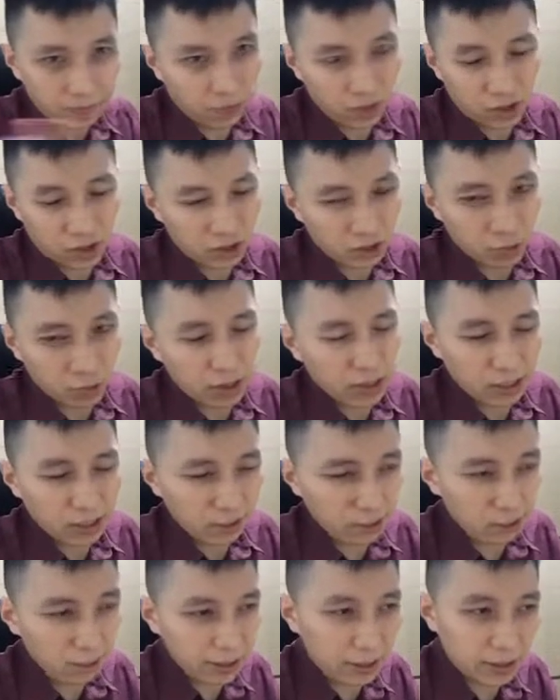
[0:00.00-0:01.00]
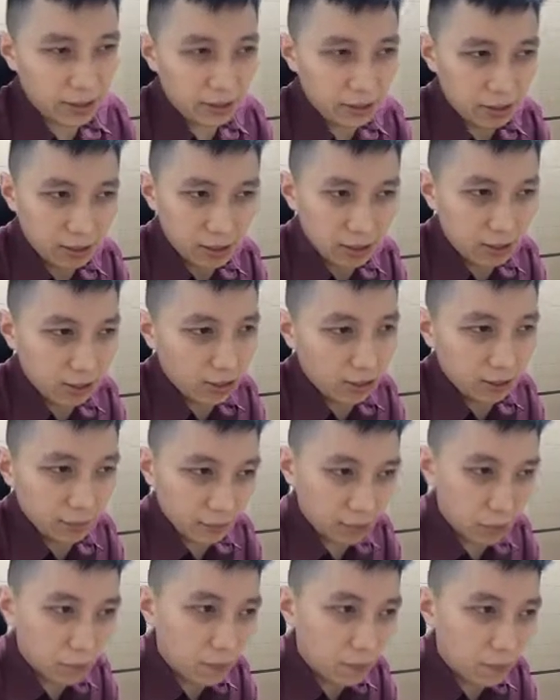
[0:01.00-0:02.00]
just a randomly picked
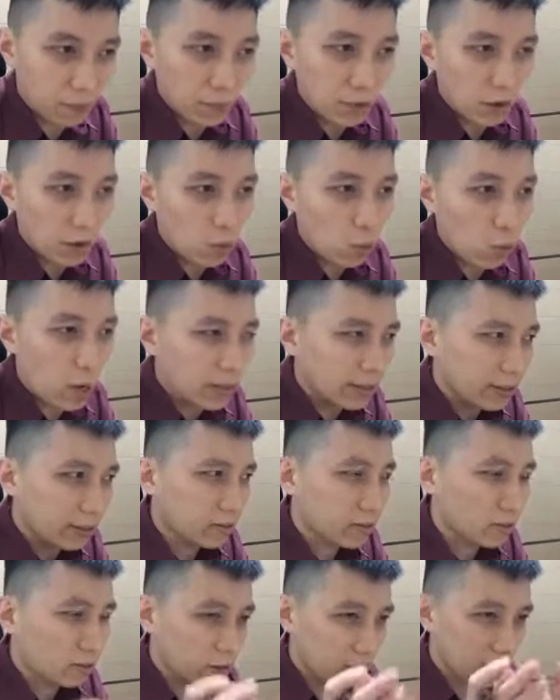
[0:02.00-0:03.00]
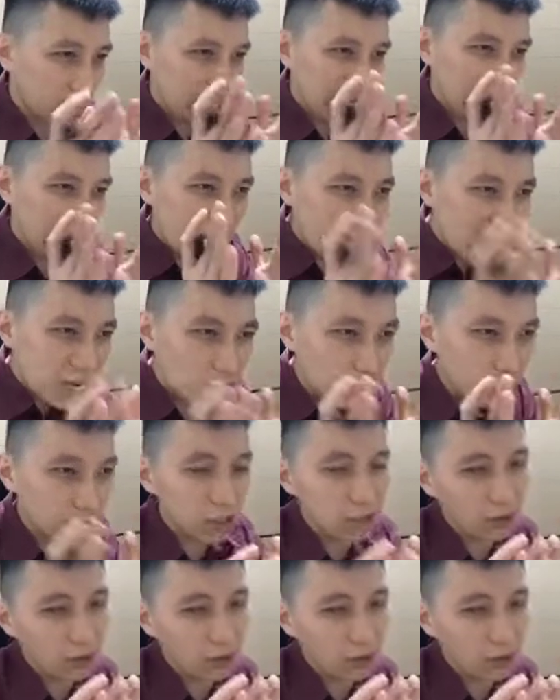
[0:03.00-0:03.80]
interval, whether or not the increase